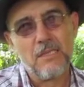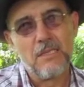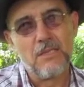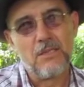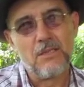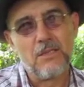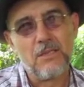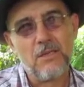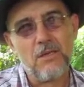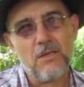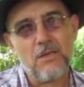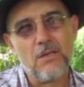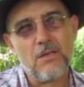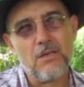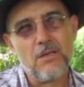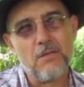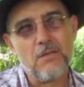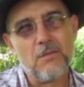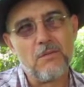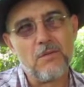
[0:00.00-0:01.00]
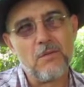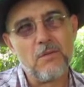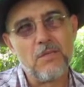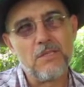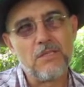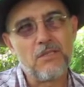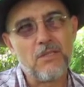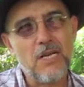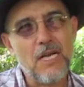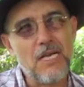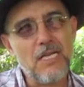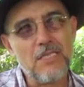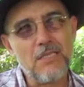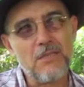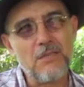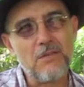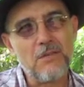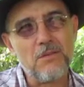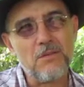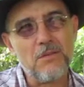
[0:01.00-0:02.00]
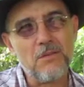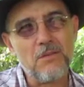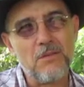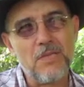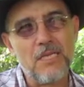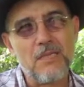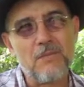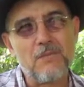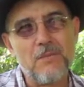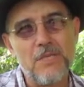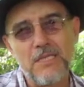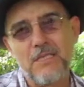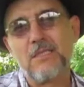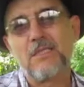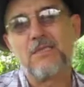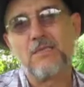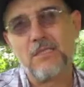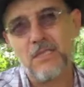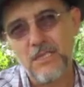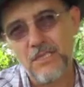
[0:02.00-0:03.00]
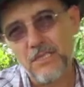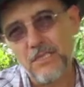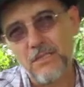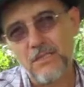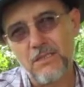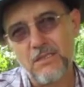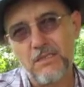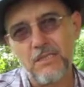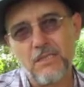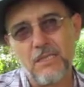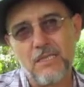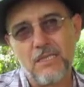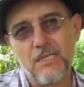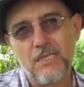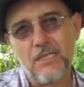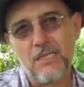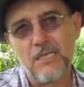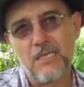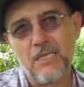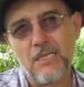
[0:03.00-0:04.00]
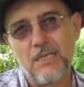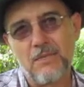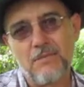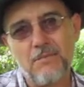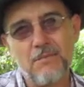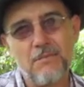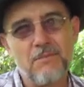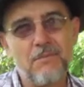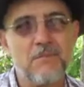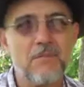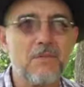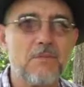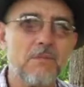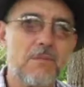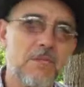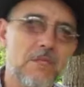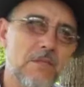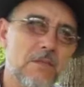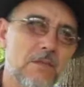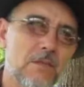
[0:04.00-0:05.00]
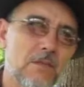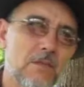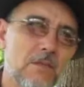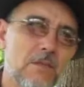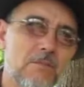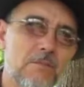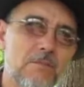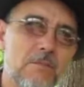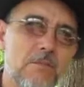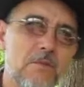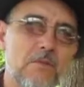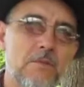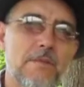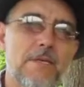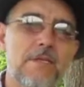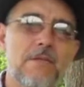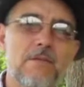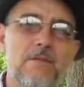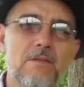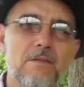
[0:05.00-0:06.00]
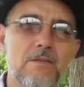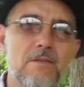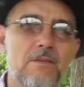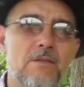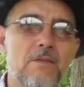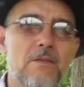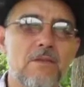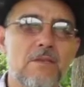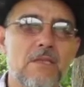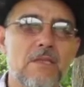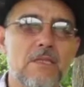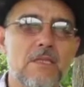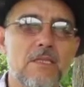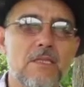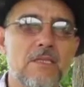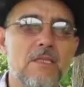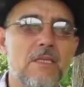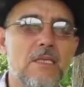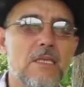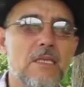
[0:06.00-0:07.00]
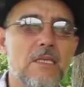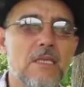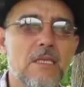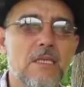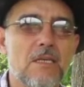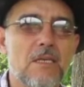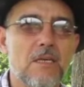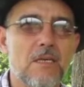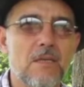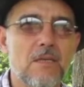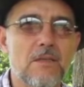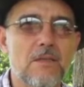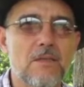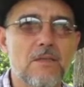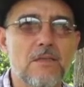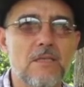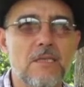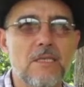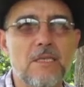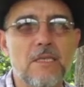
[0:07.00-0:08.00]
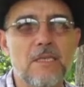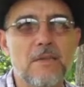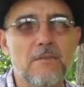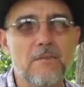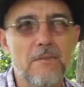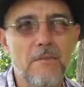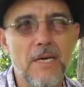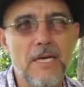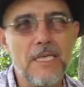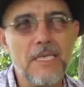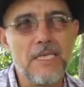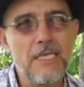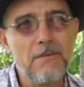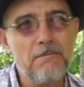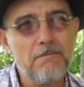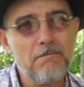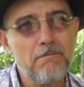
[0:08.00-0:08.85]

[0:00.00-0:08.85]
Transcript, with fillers: So we were trying to, to get better conditions and um, better improvement on, on the, on the uh, money.